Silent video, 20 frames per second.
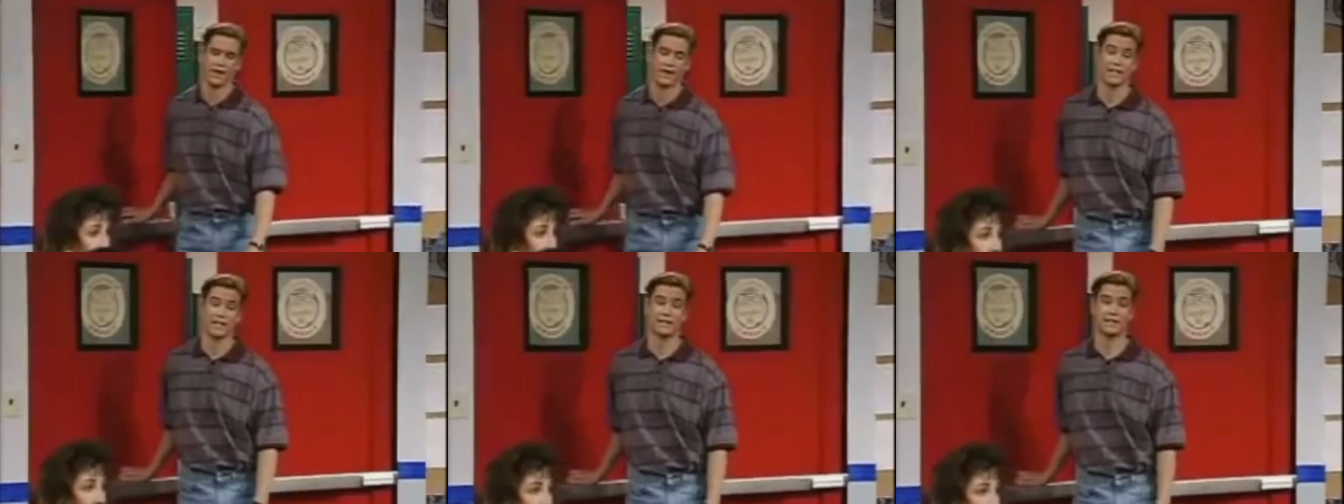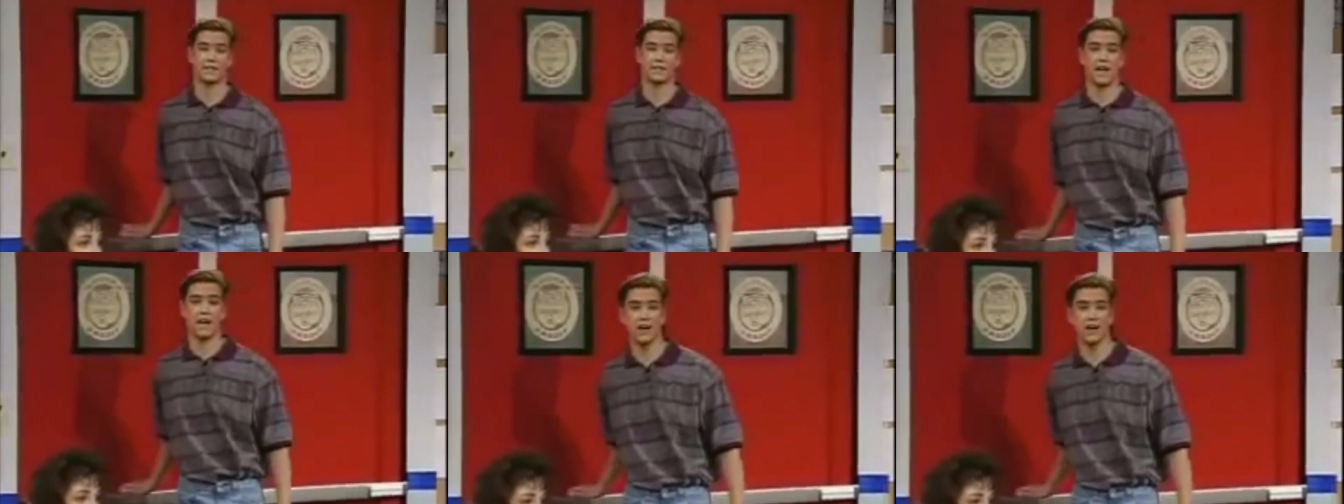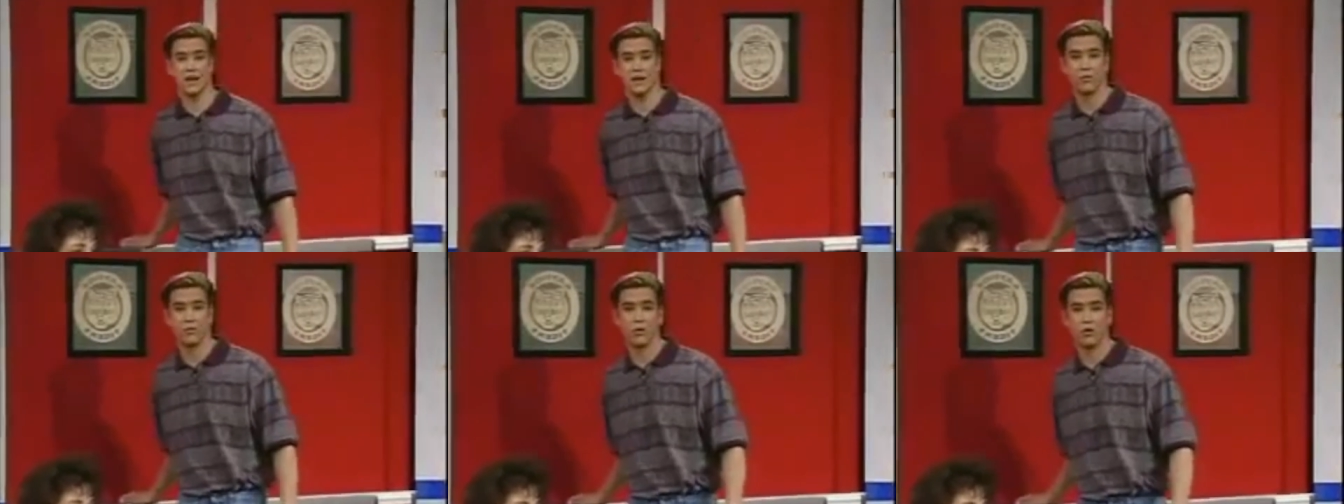It's
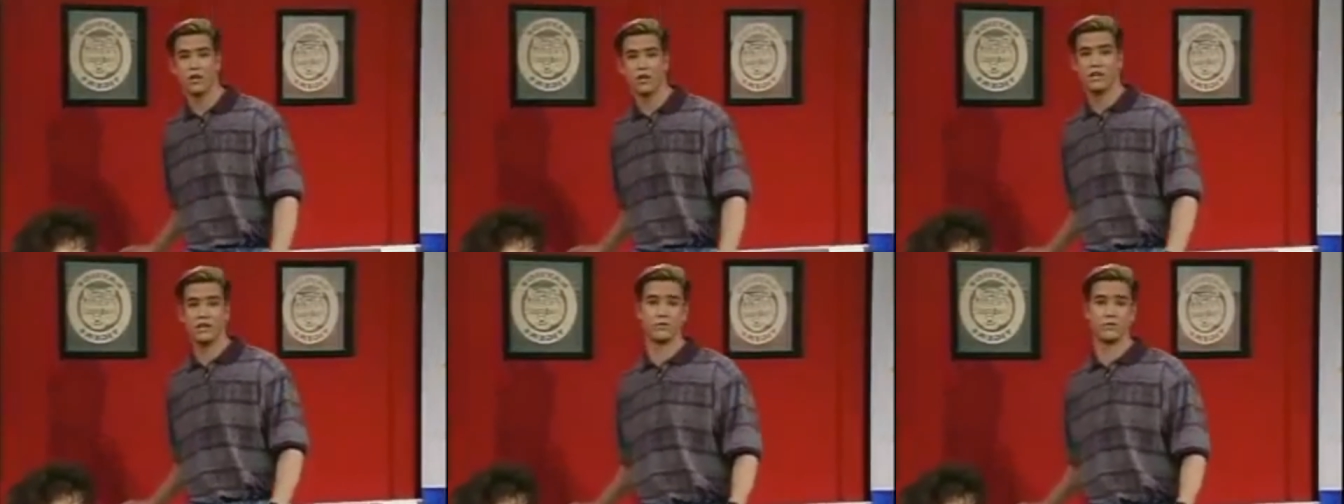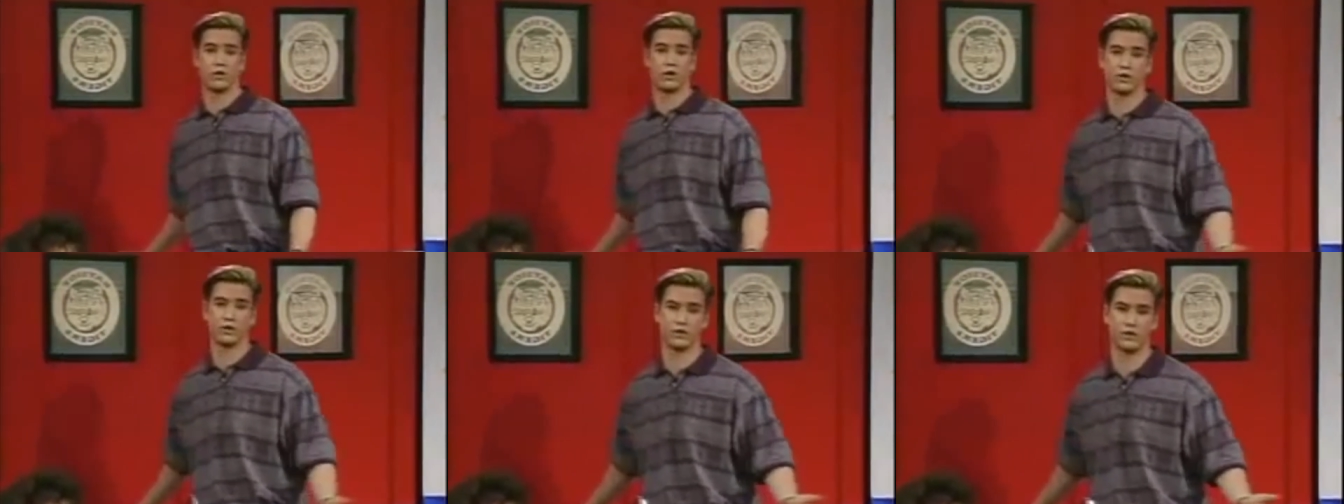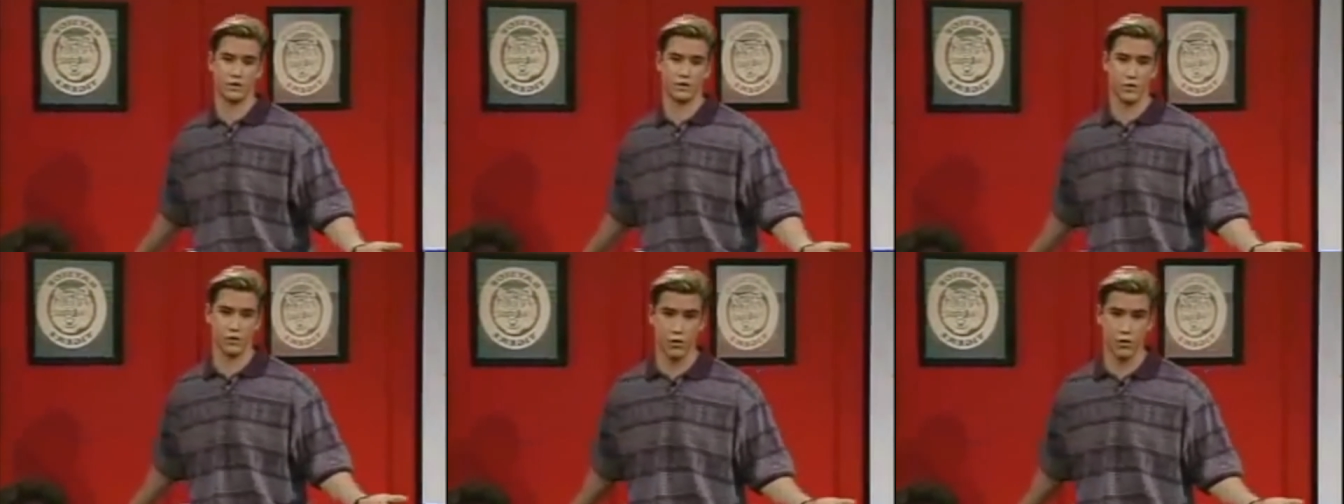Saturday morning and we're in
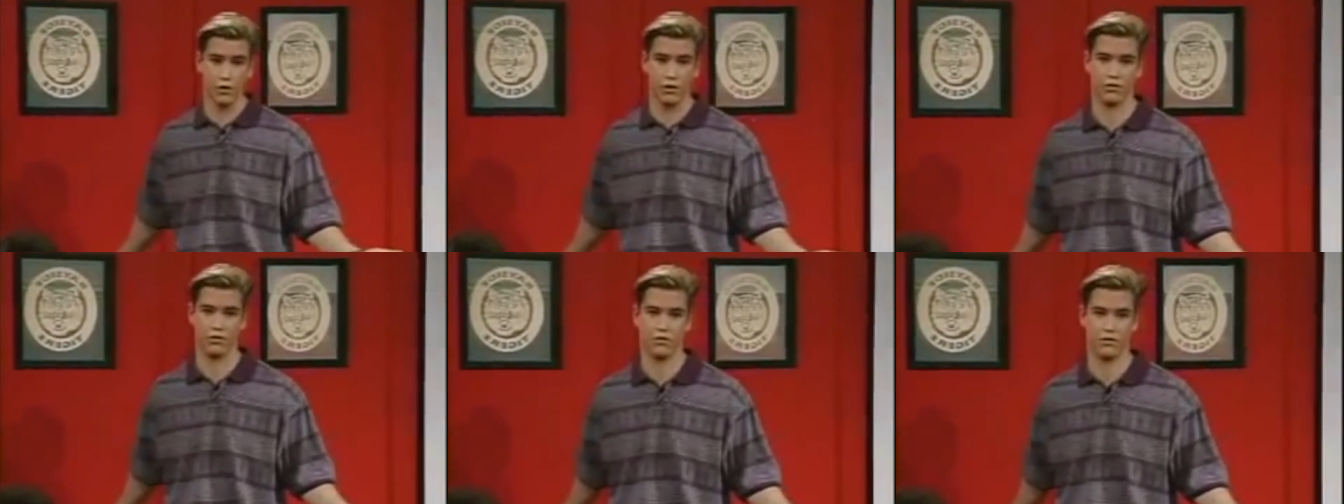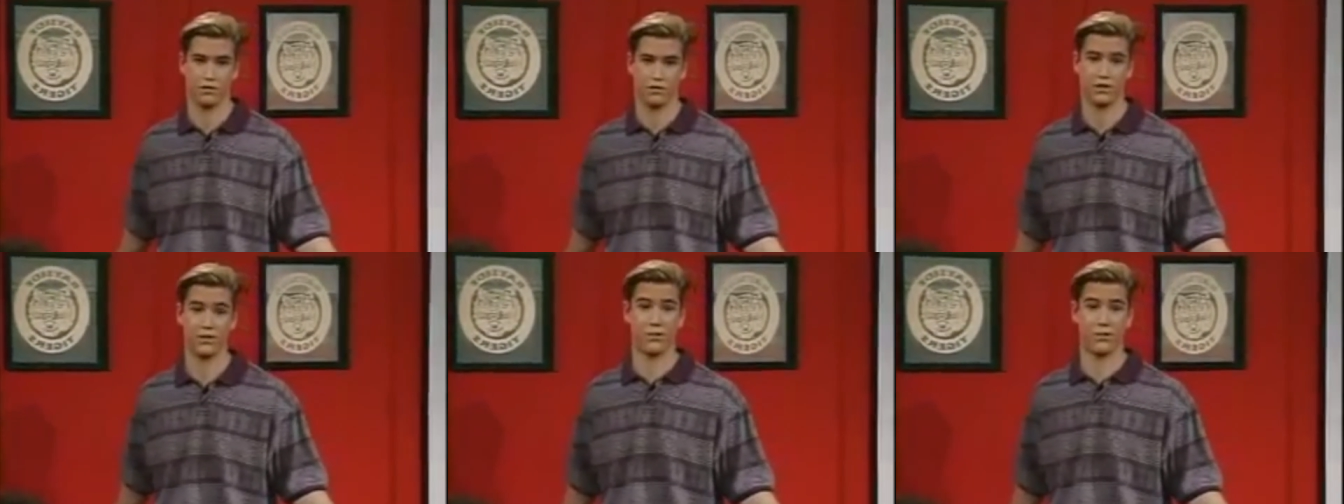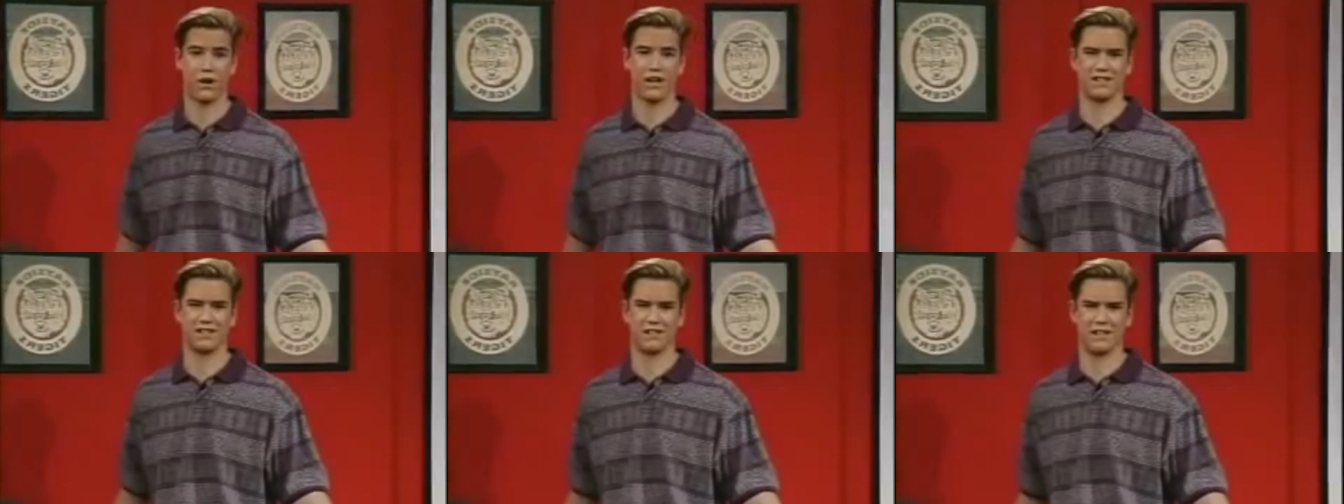school.
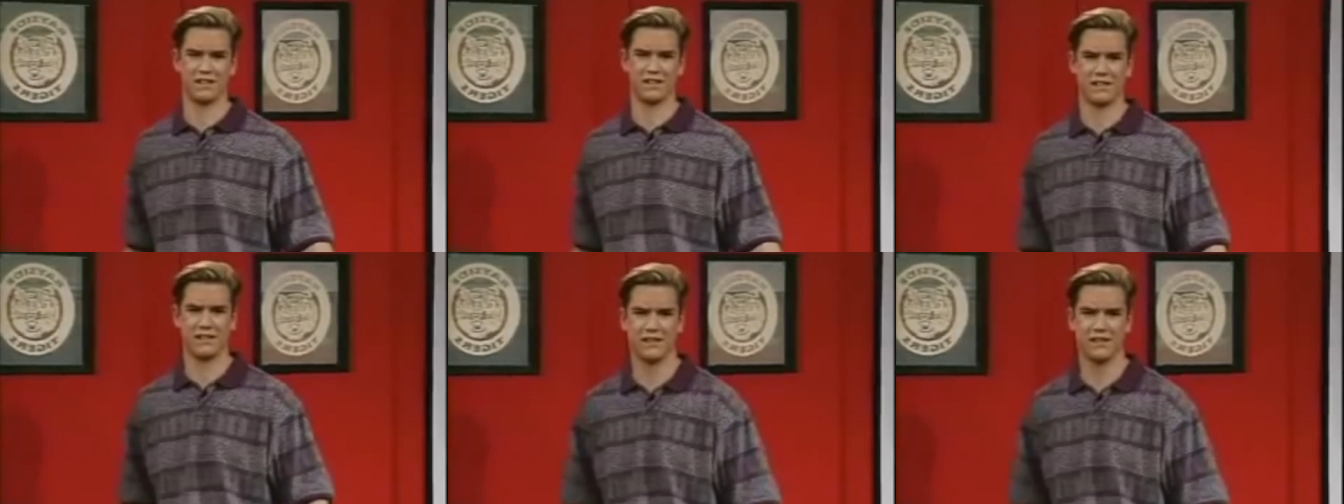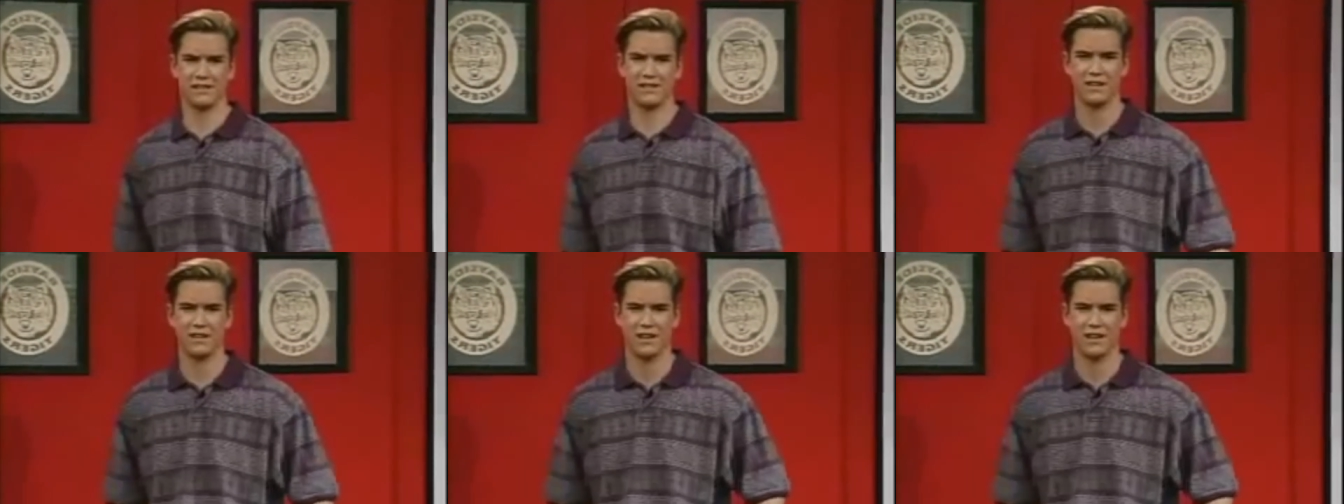Depressing, isn't it?